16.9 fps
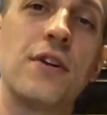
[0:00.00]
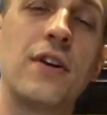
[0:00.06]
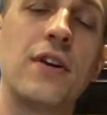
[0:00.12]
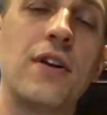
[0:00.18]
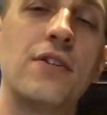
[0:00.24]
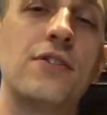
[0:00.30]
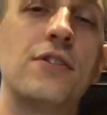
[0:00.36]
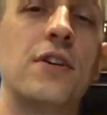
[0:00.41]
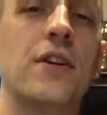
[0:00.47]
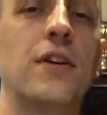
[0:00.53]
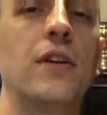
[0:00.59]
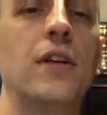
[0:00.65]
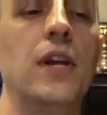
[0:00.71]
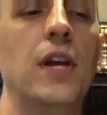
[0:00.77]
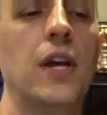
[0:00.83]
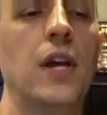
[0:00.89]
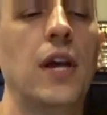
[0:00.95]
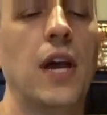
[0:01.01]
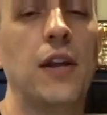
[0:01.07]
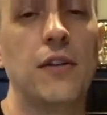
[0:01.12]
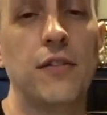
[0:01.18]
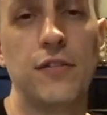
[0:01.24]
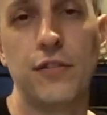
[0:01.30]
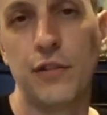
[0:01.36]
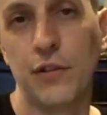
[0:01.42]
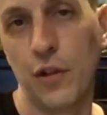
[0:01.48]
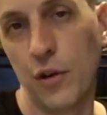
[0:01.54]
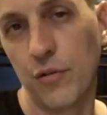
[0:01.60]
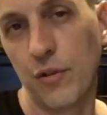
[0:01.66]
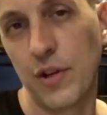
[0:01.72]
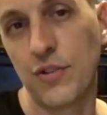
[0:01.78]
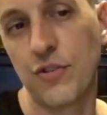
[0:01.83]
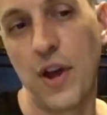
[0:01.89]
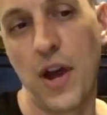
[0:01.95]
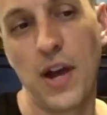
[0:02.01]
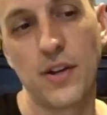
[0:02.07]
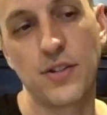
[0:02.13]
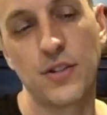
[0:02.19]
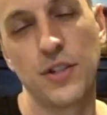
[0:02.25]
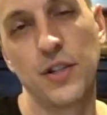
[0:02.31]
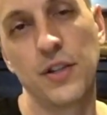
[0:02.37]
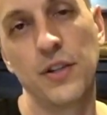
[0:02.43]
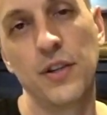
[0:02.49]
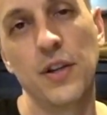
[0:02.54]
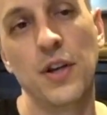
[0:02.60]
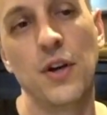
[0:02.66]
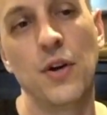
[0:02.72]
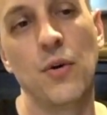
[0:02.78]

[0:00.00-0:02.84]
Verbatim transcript: ignition and a slow retraction,